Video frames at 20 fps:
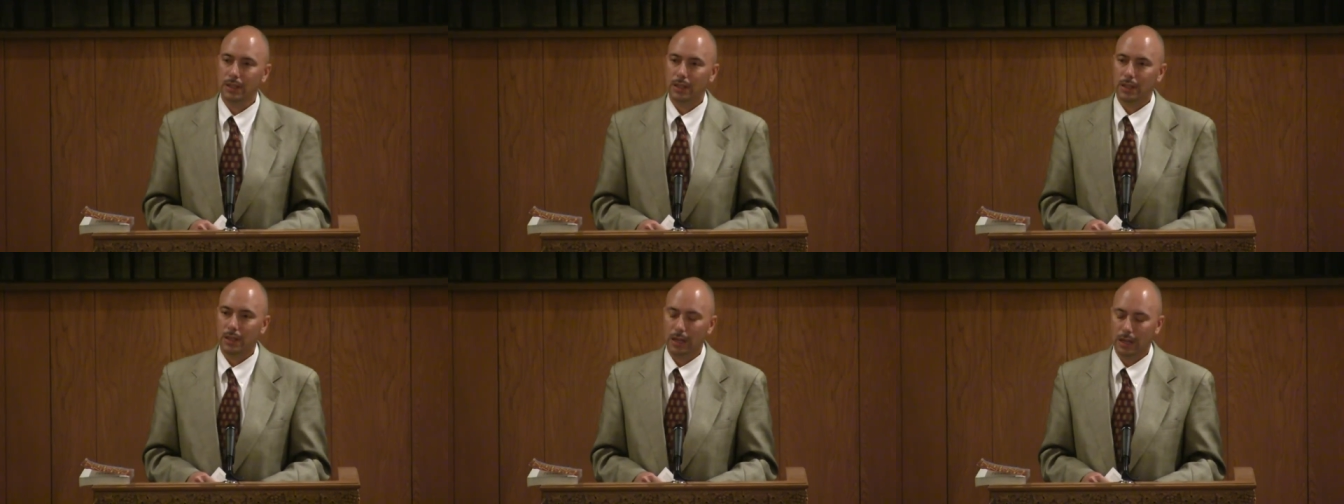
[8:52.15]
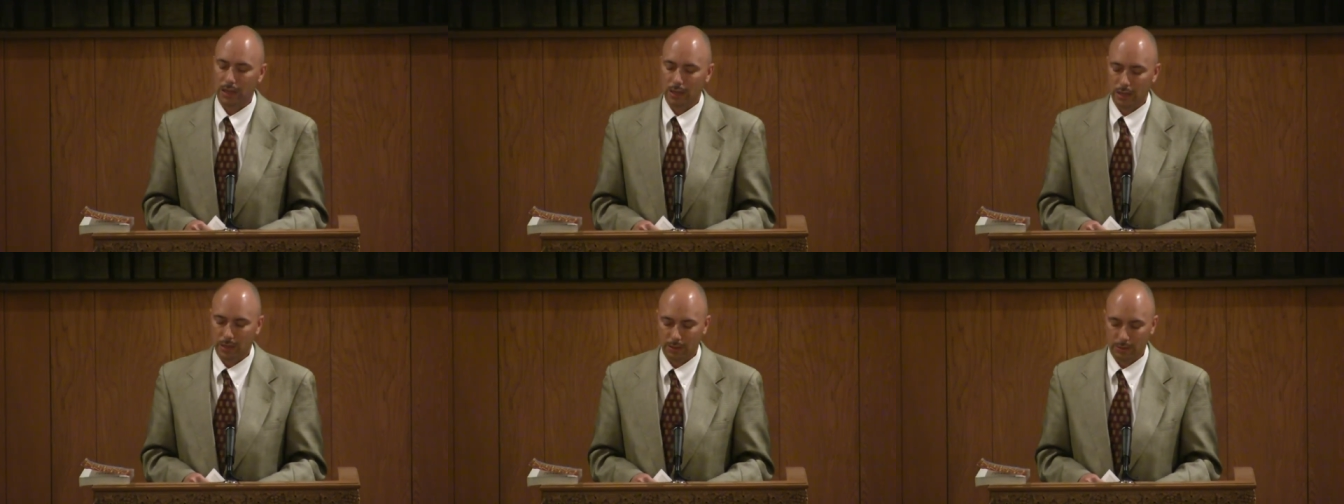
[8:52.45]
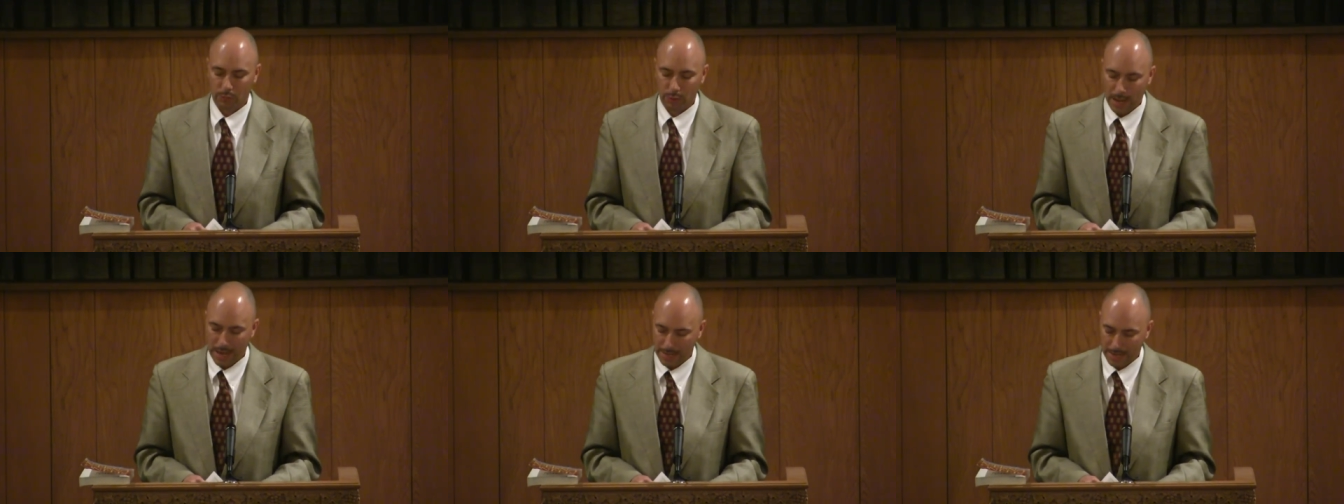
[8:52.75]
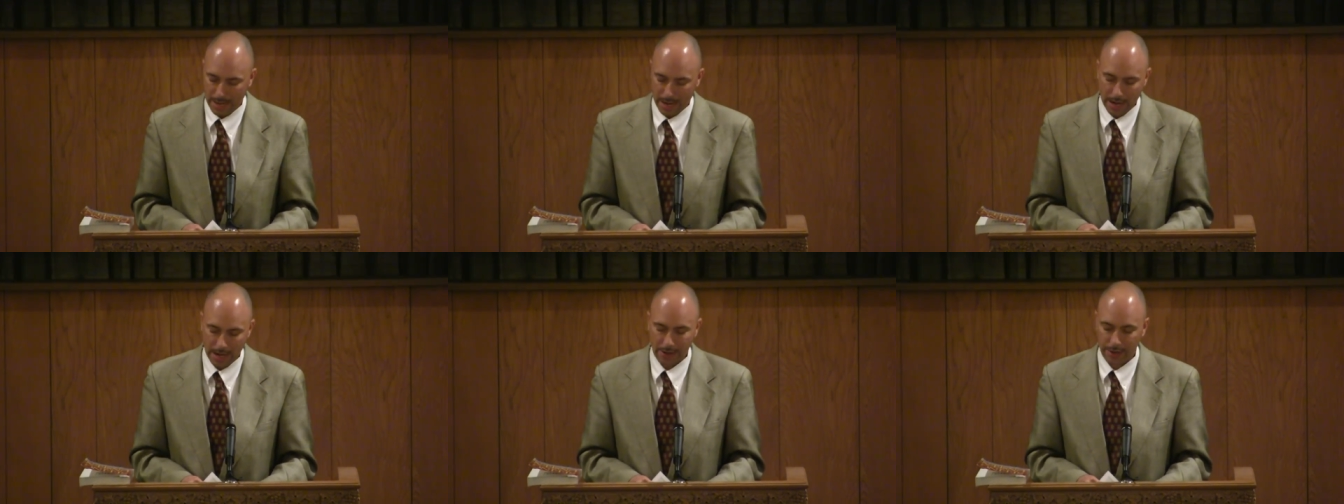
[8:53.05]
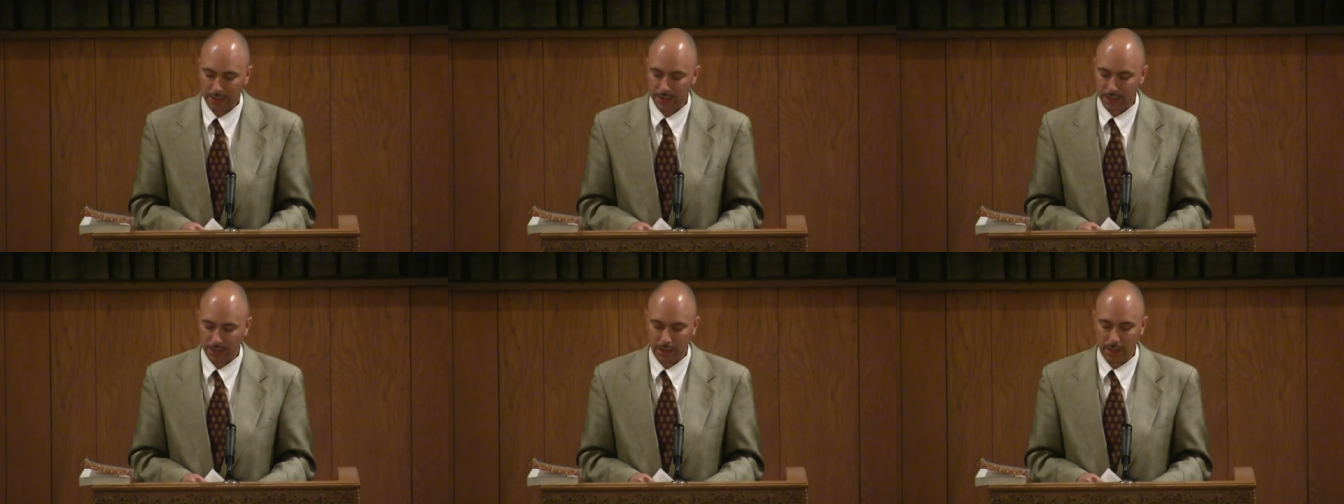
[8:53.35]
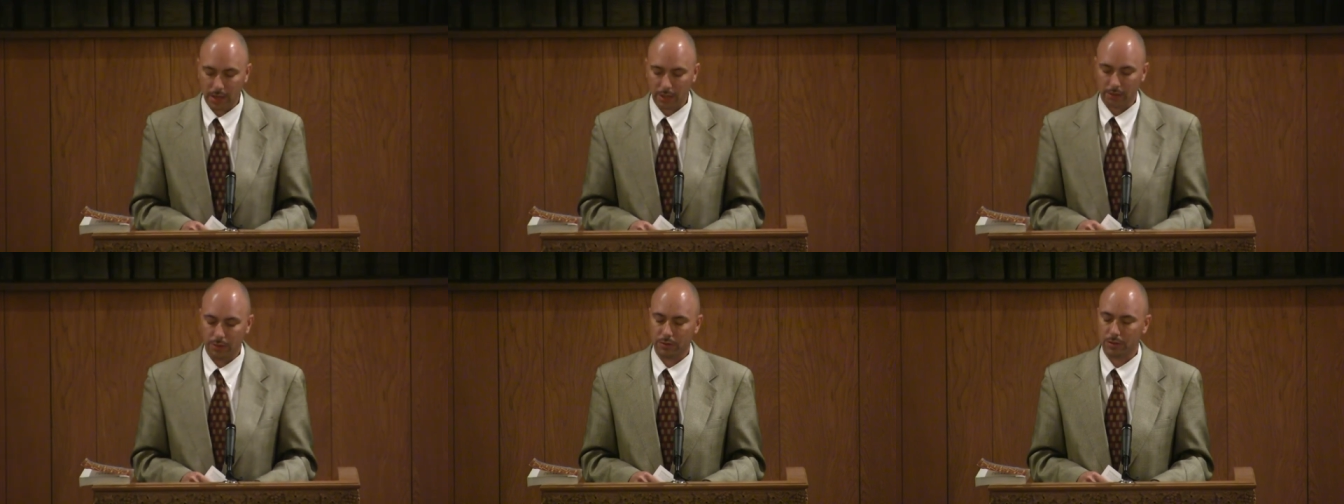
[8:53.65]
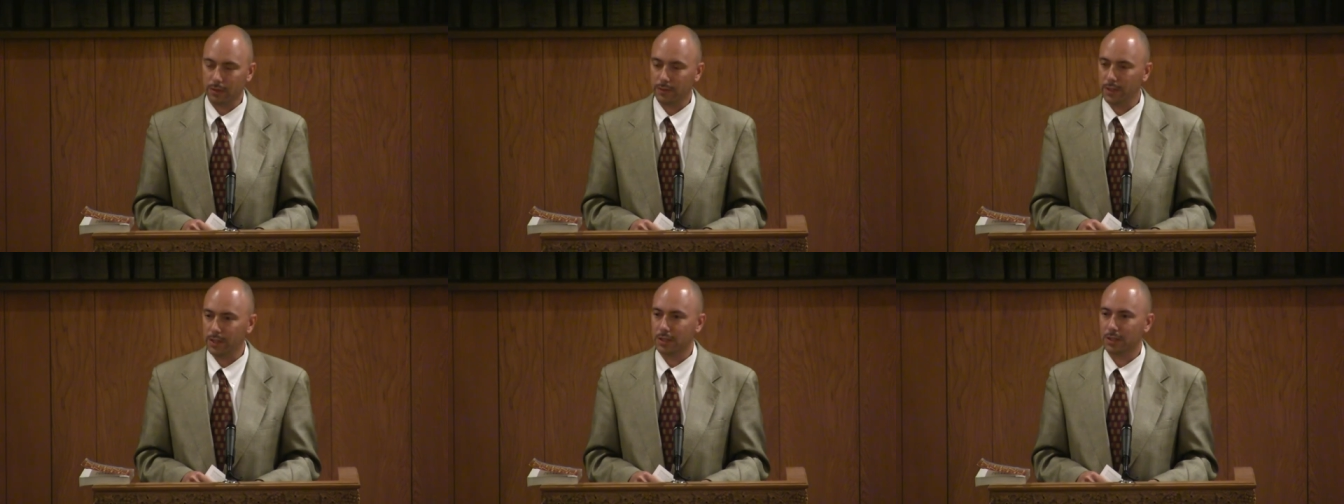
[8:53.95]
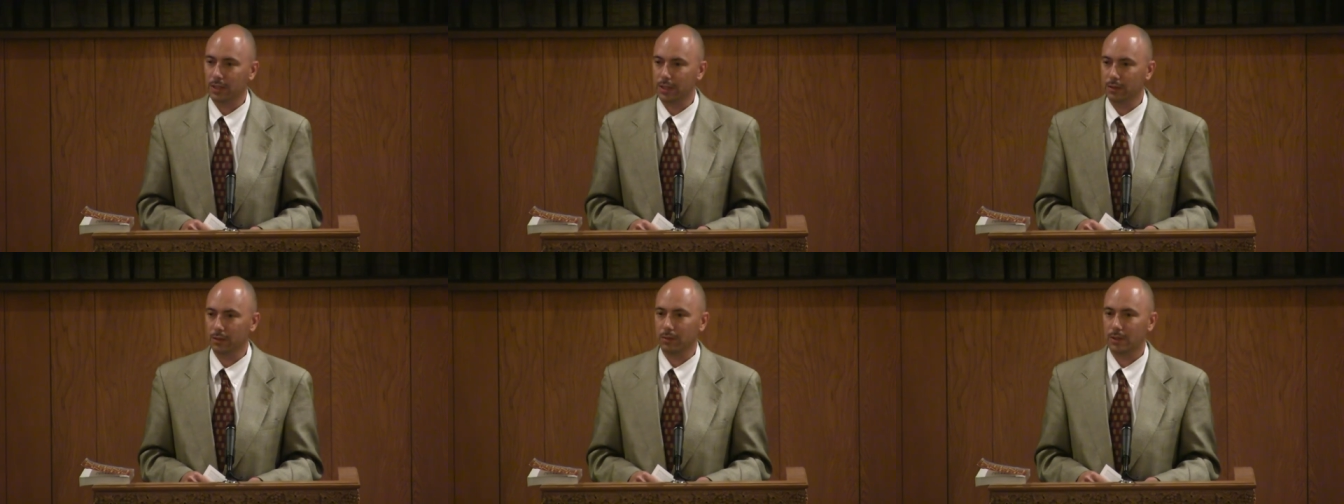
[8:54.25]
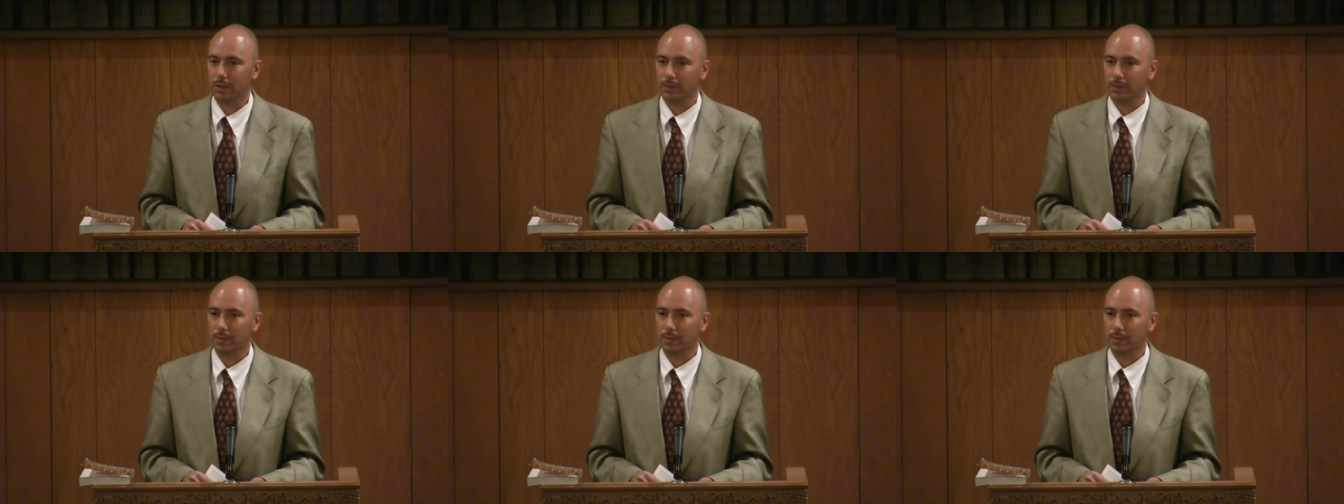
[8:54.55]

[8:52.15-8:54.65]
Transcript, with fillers: uh, Randy Harris, and others of this ilk.